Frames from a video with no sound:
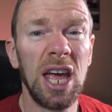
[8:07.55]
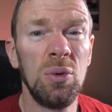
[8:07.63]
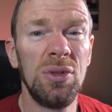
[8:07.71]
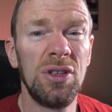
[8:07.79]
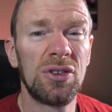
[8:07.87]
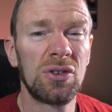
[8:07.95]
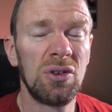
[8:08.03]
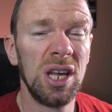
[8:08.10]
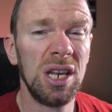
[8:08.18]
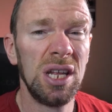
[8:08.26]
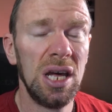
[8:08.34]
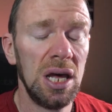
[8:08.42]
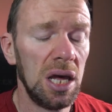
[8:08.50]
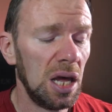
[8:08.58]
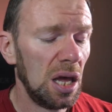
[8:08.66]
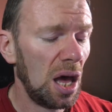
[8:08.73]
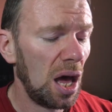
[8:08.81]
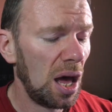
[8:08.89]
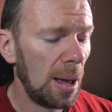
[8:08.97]
with the screen.
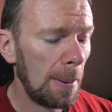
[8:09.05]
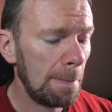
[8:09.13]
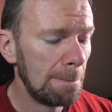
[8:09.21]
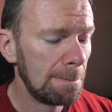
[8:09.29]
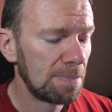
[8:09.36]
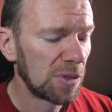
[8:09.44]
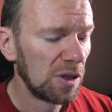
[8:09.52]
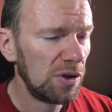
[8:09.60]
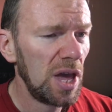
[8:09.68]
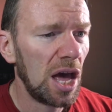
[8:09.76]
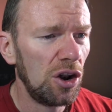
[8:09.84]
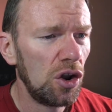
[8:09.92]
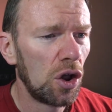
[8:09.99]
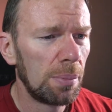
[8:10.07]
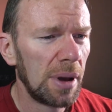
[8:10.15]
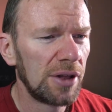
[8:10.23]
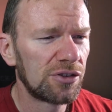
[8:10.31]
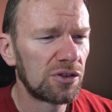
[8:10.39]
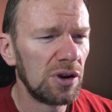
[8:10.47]
So yeah, not a
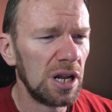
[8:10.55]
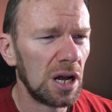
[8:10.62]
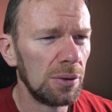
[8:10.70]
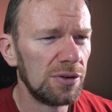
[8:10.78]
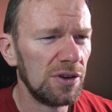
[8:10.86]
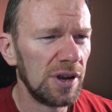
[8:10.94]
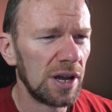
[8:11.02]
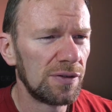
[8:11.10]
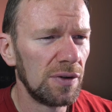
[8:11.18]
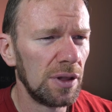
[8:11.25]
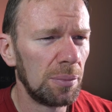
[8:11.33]
bad screen, I would suggest, for the